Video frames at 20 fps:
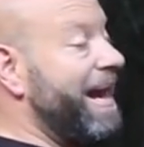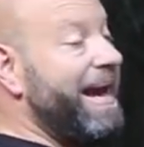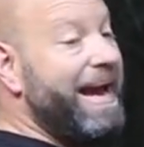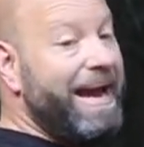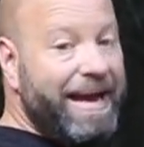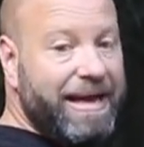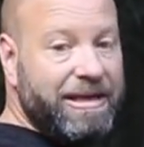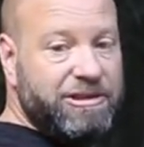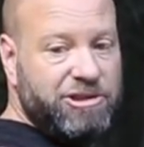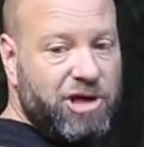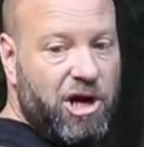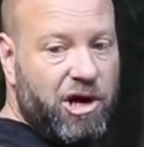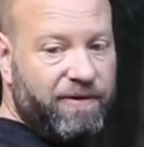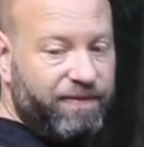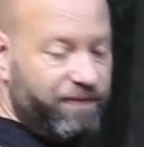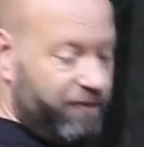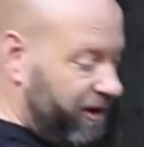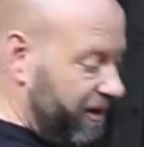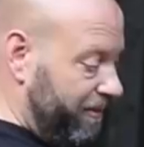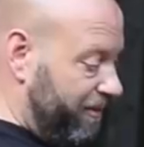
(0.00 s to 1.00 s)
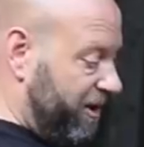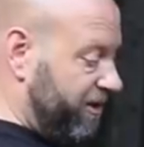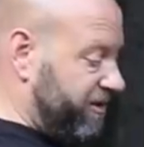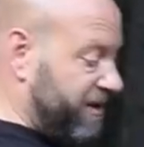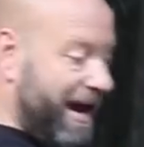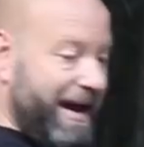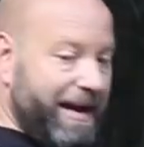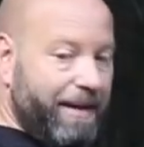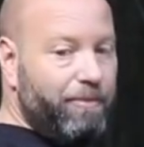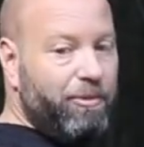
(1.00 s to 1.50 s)
hands are free because
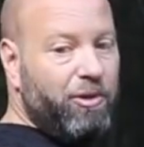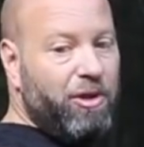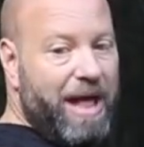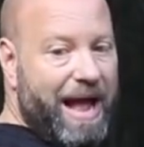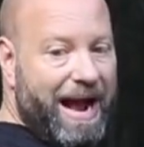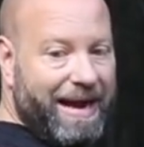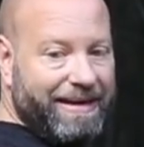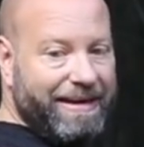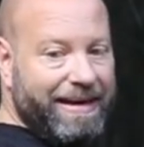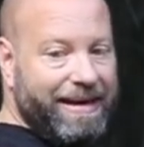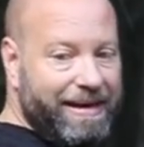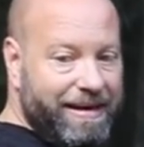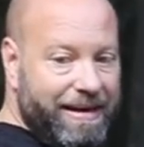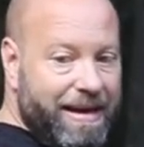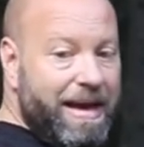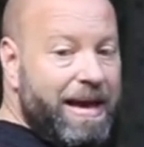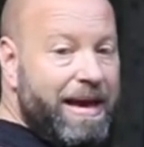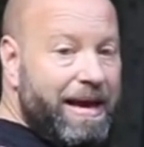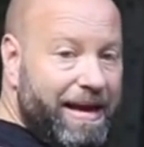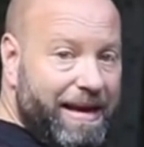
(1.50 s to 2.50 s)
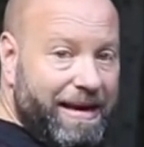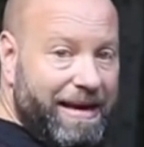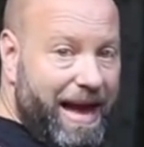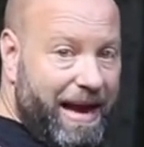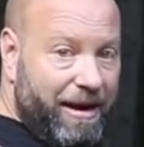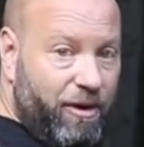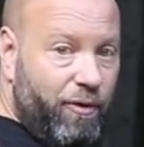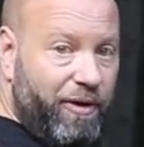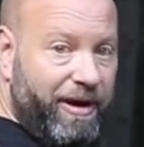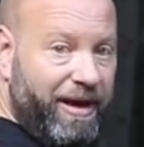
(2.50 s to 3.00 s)
I am locked in and
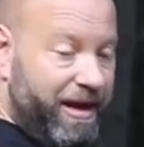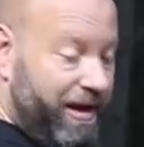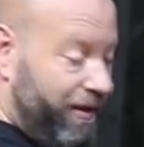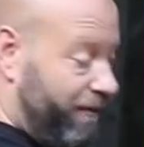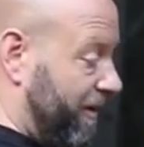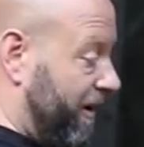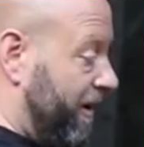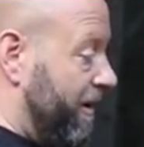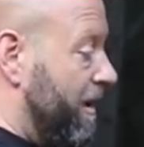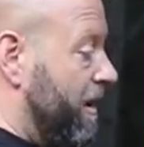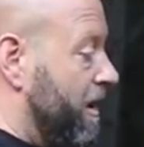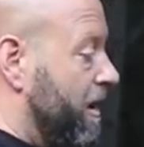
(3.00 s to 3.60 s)
not going anywhere.